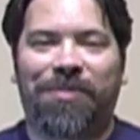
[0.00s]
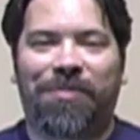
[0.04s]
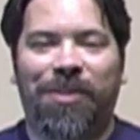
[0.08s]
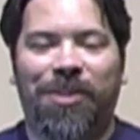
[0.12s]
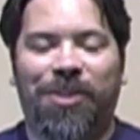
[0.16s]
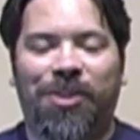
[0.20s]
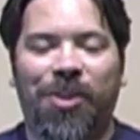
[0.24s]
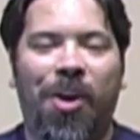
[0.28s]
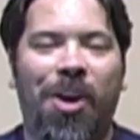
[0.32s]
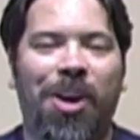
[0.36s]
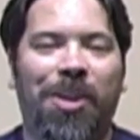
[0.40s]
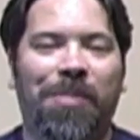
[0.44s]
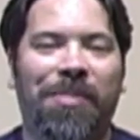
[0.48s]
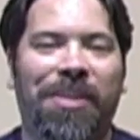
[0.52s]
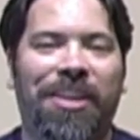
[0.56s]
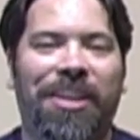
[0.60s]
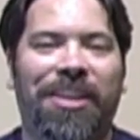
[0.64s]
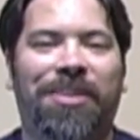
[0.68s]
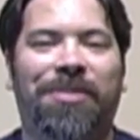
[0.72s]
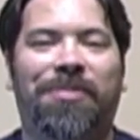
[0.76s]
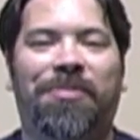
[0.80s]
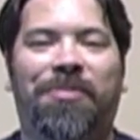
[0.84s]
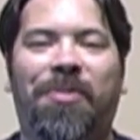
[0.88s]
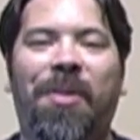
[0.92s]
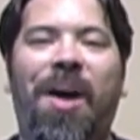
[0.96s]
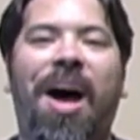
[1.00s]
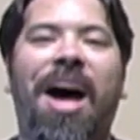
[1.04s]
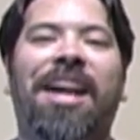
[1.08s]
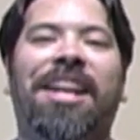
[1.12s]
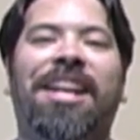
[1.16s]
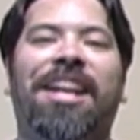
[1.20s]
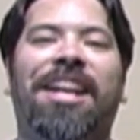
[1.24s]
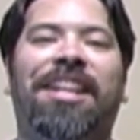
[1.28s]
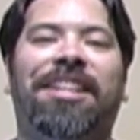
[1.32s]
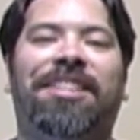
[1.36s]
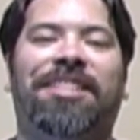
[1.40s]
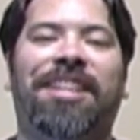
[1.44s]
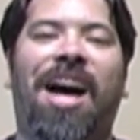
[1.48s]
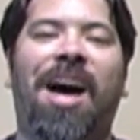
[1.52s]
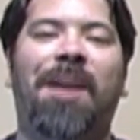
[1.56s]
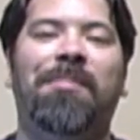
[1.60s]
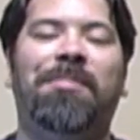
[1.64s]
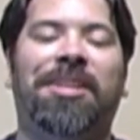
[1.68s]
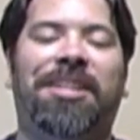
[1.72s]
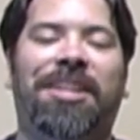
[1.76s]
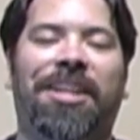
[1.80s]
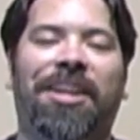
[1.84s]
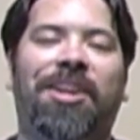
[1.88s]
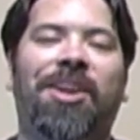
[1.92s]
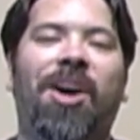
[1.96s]
for joining me. It's Friday, time
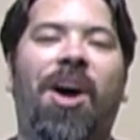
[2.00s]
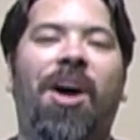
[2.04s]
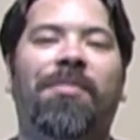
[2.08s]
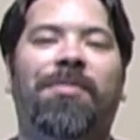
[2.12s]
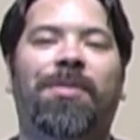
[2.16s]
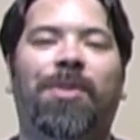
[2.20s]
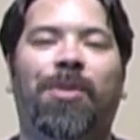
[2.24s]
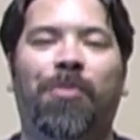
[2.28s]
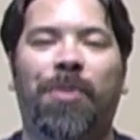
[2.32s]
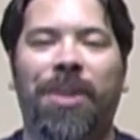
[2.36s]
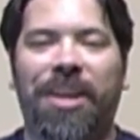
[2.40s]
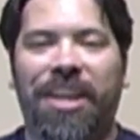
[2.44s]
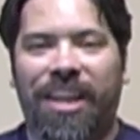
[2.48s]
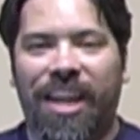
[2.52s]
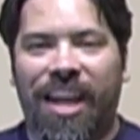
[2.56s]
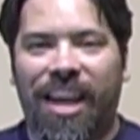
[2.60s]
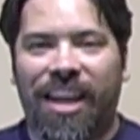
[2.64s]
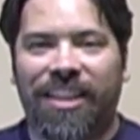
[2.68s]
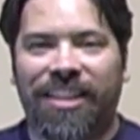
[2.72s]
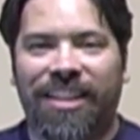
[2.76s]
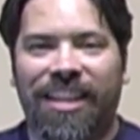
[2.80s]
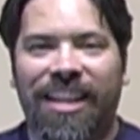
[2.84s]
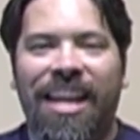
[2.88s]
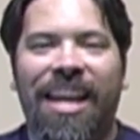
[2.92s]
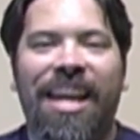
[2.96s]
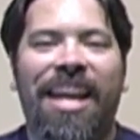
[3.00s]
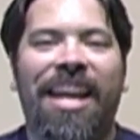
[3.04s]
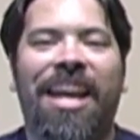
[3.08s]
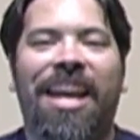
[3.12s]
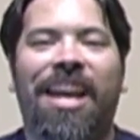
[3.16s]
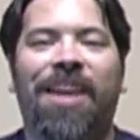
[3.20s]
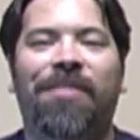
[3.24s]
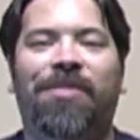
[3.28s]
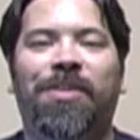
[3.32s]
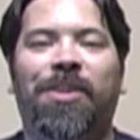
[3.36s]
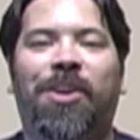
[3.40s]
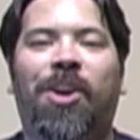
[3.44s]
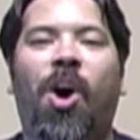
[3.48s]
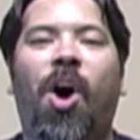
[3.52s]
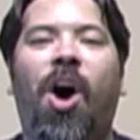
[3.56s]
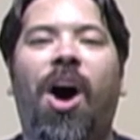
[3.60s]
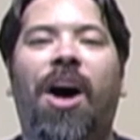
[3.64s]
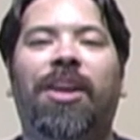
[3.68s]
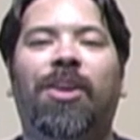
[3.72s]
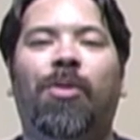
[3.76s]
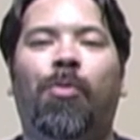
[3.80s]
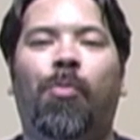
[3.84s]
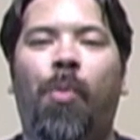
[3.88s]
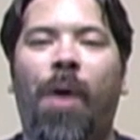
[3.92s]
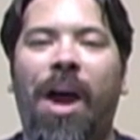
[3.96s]
to kick off your weekend. If you
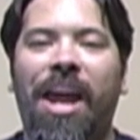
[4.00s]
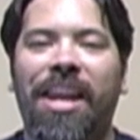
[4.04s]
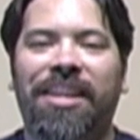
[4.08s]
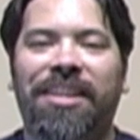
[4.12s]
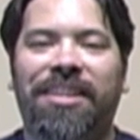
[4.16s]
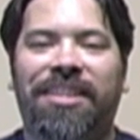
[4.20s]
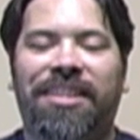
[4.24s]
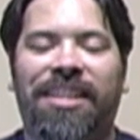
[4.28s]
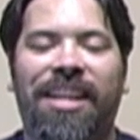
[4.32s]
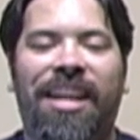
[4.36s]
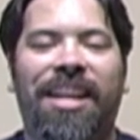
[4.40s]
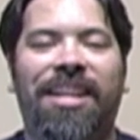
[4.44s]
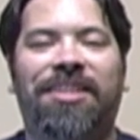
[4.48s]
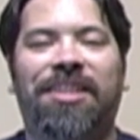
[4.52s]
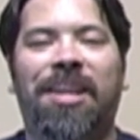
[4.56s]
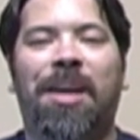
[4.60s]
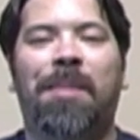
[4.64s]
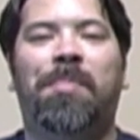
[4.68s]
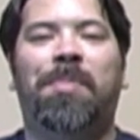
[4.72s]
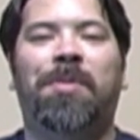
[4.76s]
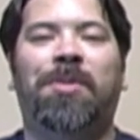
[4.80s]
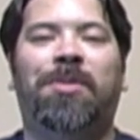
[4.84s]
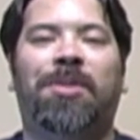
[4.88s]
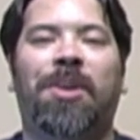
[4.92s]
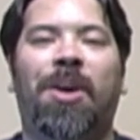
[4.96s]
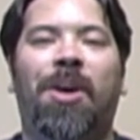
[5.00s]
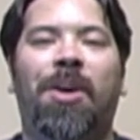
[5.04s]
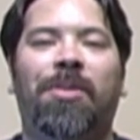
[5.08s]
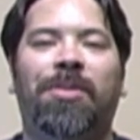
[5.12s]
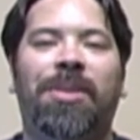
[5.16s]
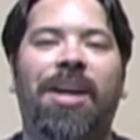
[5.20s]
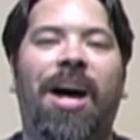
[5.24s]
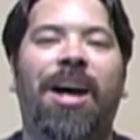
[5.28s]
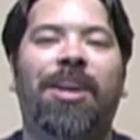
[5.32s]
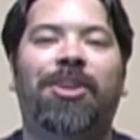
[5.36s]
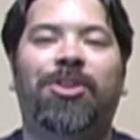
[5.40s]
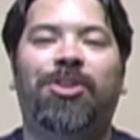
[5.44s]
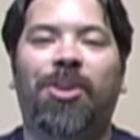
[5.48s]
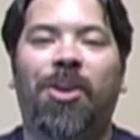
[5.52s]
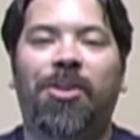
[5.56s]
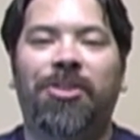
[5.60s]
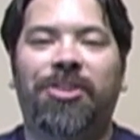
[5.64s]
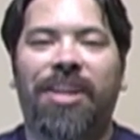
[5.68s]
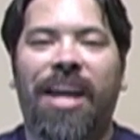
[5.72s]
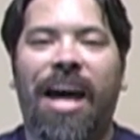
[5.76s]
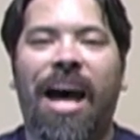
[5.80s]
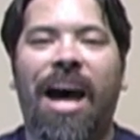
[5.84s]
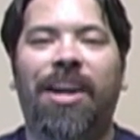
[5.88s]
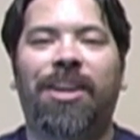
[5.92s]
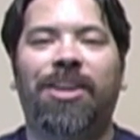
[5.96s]
caught Wednesday's episode, I
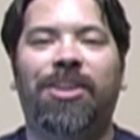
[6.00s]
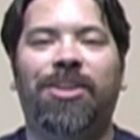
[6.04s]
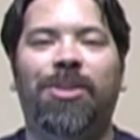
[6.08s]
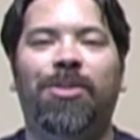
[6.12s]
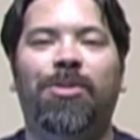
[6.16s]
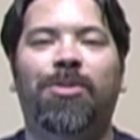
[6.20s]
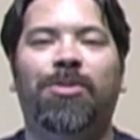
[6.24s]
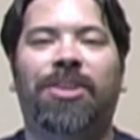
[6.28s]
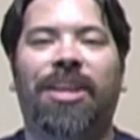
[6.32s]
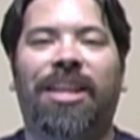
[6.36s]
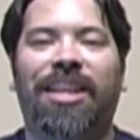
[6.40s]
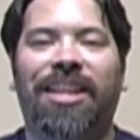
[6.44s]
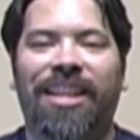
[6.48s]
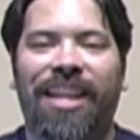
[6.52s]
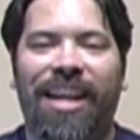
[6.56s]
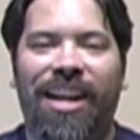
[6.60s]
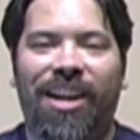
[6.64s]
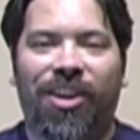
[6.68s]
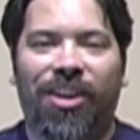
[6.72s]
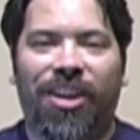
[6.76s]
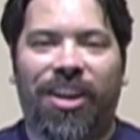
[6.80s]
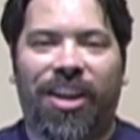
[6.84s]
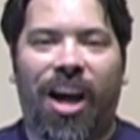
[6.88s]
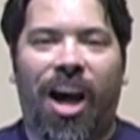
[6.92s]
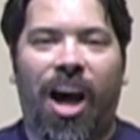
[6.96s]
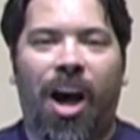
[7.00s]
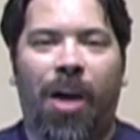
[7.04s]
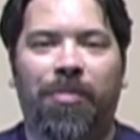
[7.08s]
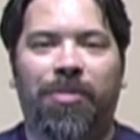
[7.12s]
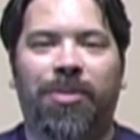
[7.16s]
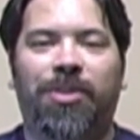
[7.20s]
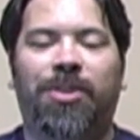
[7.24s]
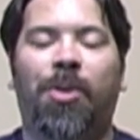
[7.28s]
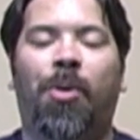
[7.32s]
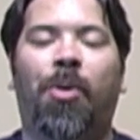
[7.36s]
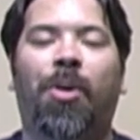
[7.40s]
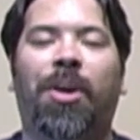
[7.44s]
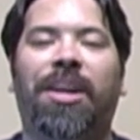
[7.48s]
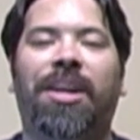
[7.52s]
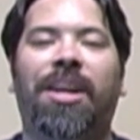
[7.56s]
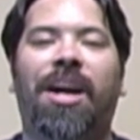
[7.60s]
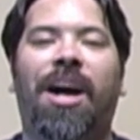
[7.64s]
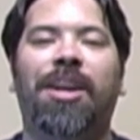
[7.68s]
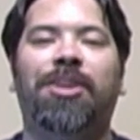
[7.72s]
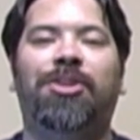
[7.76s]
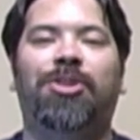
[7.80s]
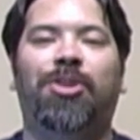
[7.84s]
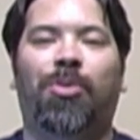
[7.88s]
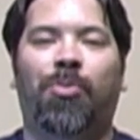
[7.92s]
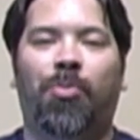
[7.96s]
showed you how to use layer comps to
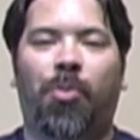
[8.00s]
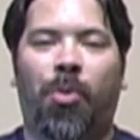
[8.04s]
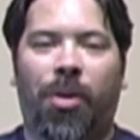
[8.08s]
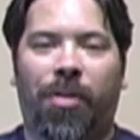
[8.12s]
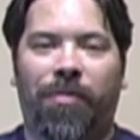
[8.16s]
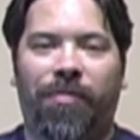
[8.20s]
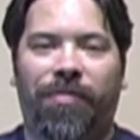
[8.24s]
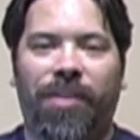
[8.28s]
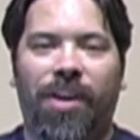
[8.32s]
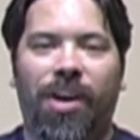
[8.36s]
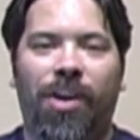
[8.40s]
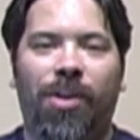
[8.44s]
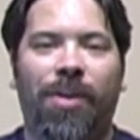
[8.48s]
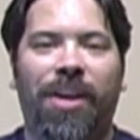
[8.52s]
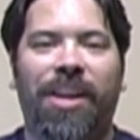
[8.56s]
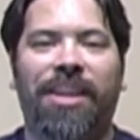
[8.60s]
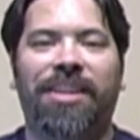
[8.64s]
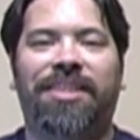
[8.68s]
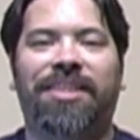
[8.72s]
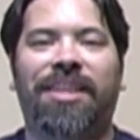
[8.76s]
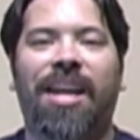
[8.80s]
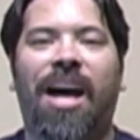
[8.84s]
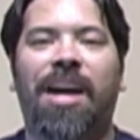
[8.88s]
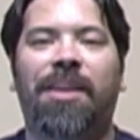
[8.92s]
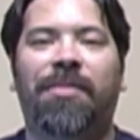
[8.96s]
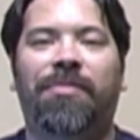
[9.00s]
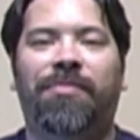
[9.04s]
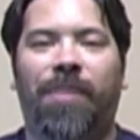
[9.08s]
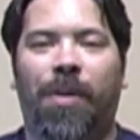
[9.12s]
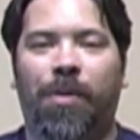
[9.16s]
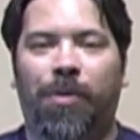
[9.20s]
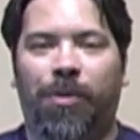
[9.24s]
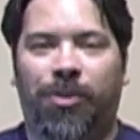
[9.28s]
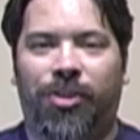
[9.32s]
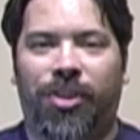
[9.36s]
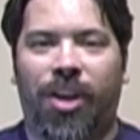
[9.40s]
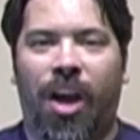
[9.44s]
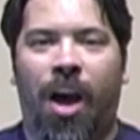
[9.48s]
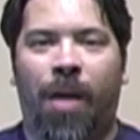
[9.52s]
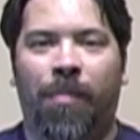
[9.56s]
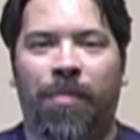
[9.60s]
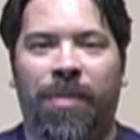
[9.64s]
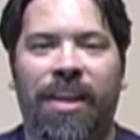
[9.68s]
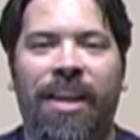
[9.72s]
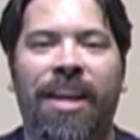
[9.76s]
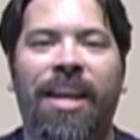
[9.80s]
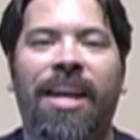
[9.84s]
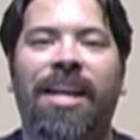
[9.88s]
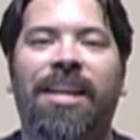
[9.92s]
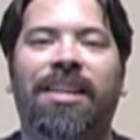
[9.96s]
organize your workflow inside of Photoshop.
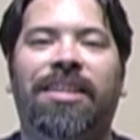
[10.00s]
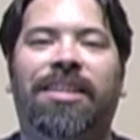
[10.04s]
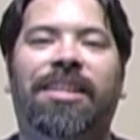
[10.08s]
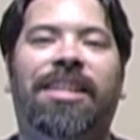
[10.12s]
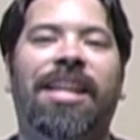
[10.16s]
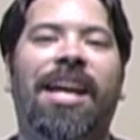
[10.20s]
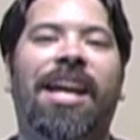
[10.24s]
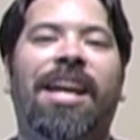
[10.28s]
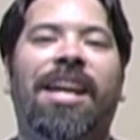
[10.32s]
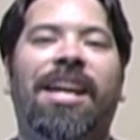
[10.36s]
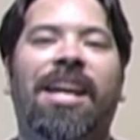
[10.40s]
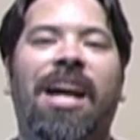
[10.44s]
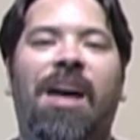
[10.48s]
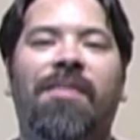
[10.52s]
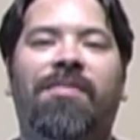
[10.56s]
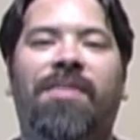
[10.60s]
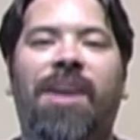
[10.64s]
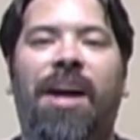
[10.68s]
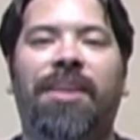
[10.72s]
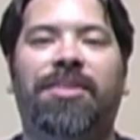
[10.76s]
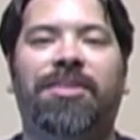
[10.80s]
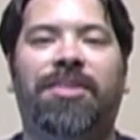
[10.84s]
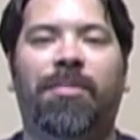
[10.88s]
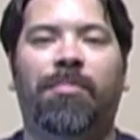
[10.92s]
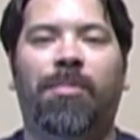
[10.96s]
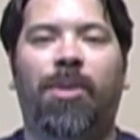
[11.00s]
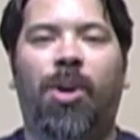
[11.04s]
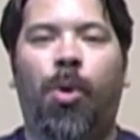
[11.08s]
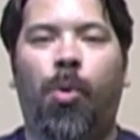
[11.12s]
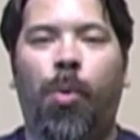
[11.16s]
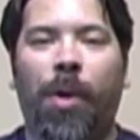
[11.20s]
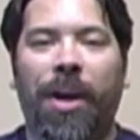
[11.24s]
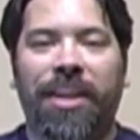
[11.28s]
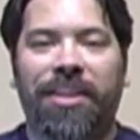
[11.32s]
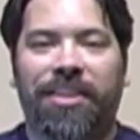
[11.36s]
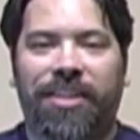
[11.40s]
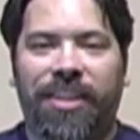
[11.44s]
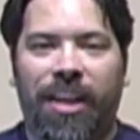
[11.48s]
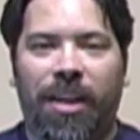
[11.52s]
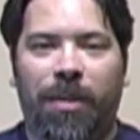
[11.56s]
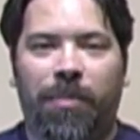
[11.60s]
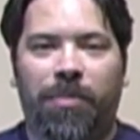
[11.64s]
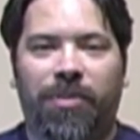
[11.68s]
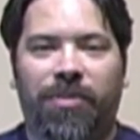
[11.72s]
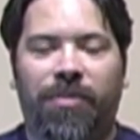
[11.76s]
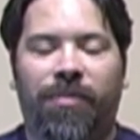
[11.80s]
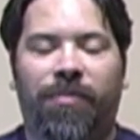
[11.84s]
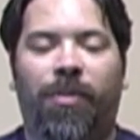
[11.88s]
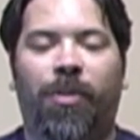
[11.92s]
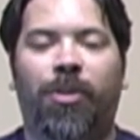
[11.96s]
Today, I've got some quick
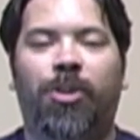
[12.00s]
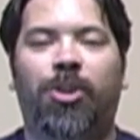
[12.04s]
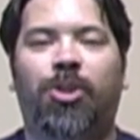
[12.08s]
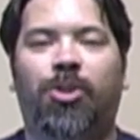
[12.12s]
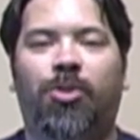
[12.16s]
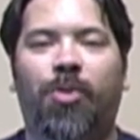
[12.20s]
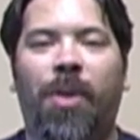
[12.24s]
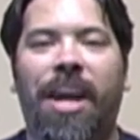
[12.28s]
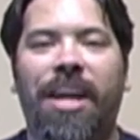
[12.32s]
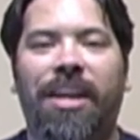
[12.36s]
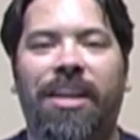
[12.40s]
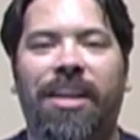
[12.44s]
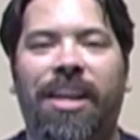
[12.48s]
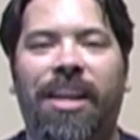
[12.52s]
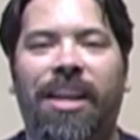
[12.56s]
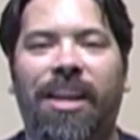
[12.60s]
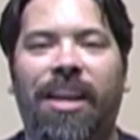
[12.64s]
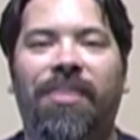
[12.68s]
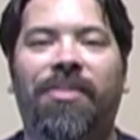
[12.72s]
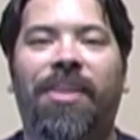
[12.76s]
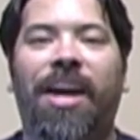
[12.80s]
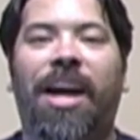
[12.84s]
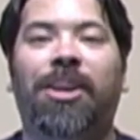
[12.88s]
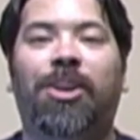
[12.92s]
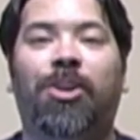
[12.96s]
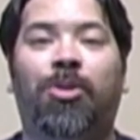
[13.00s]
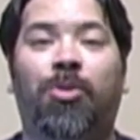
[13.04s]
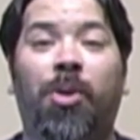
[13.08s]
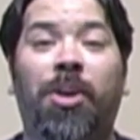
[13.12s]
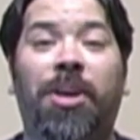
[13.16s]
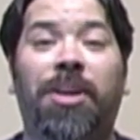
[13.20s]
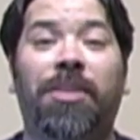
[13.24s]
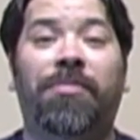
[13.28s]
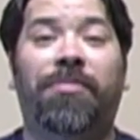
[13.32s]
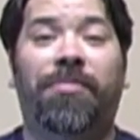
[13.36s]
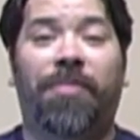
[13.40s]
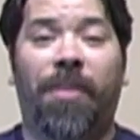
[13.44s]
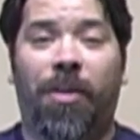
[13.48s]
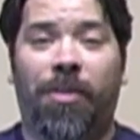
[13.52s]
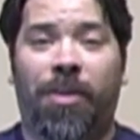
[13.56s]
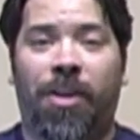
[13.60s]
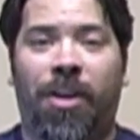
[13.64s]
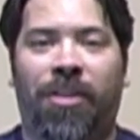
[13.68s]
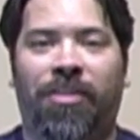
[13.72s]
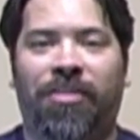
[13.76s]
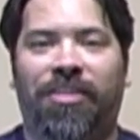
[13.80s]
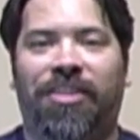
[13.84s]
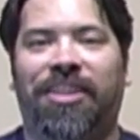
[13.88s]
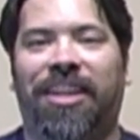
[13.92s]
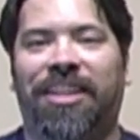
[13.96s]
tips for straightening that crooked
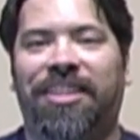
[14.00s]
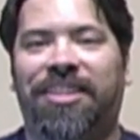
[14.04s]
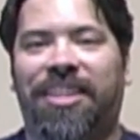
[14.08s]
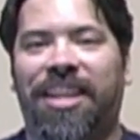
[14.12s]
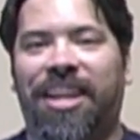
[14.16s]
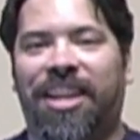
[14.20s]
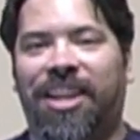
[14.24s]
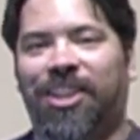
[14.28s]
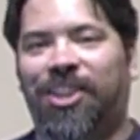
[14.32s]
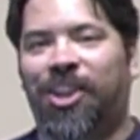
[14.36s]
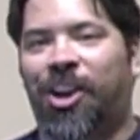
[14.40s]
photo. Let's take a